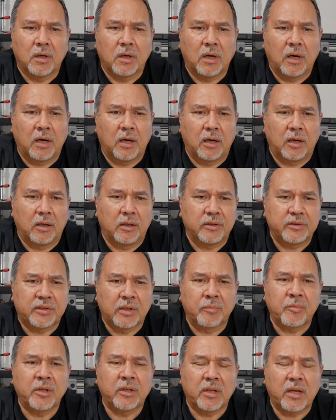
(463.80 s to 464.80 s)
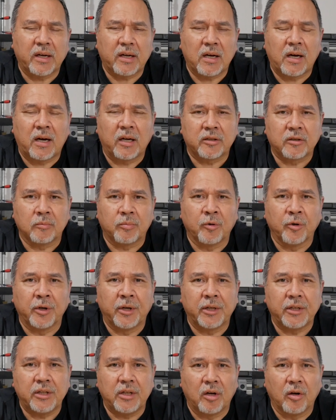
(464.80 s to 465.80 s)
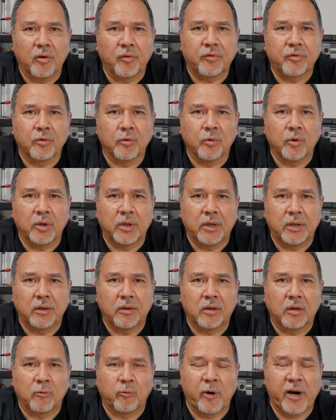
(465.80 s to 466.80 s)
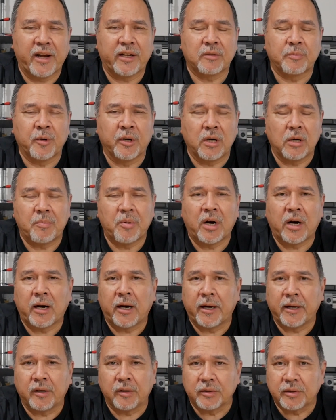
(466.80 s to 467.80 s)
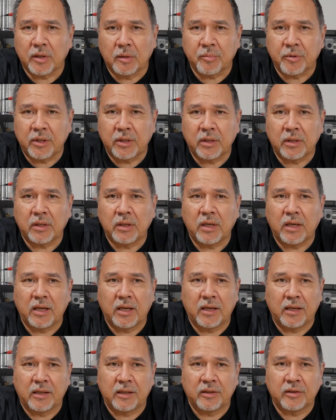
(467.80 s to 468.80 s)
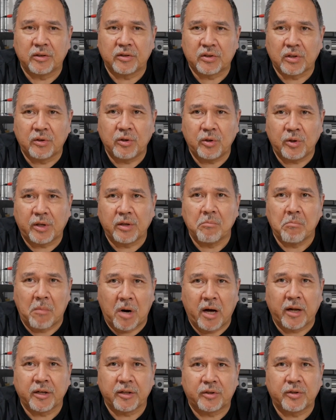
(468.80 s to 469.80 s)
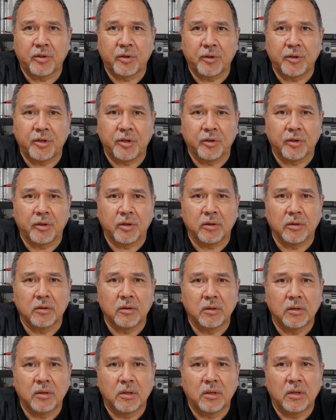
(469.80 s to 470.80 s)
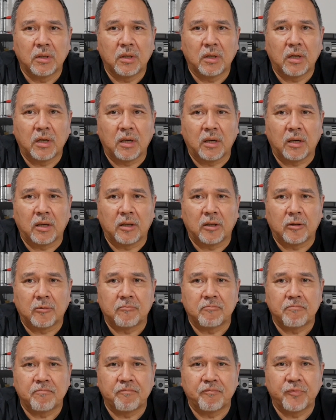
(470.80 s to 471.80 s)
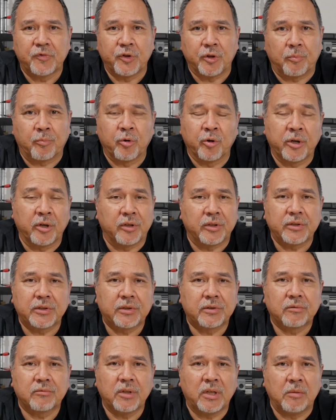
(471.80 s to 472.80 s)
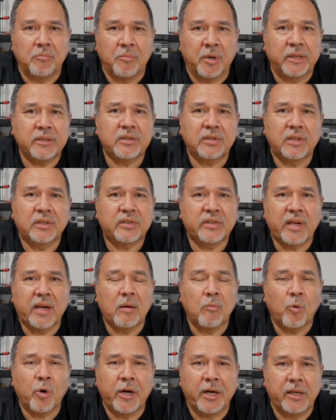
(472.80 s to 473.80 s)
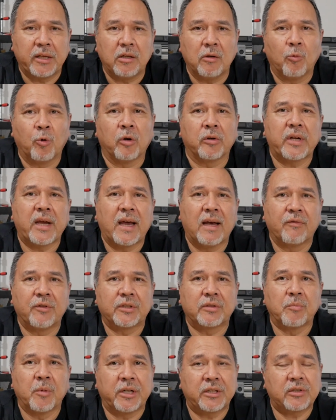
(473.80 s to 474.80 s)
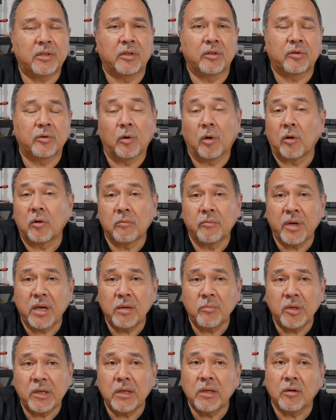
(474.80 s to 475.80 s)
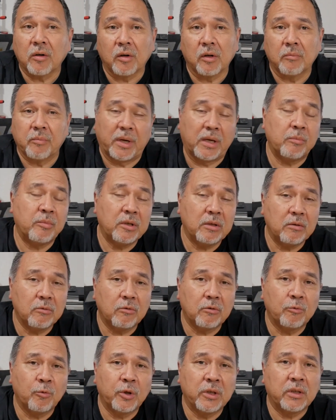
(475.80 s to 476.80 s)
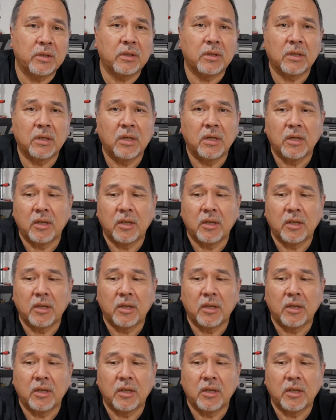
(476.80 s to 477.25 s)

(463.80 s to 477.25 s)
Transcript: uh, something like Octoprint, you know, through a, a, Raspberry Pi or something, and so you can monitor your uh, your printers in much the same way. You won't have as much control, maybe, or maybe we will.